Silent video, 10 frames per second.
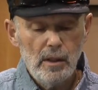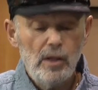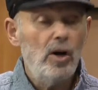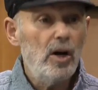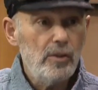
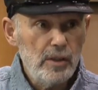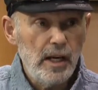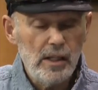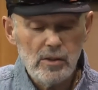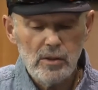In all the
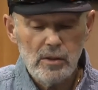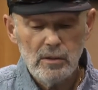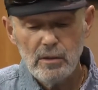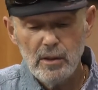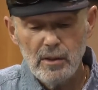tests,
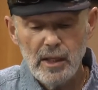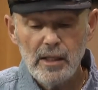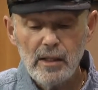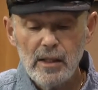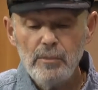they
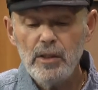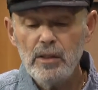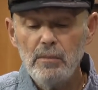had a limited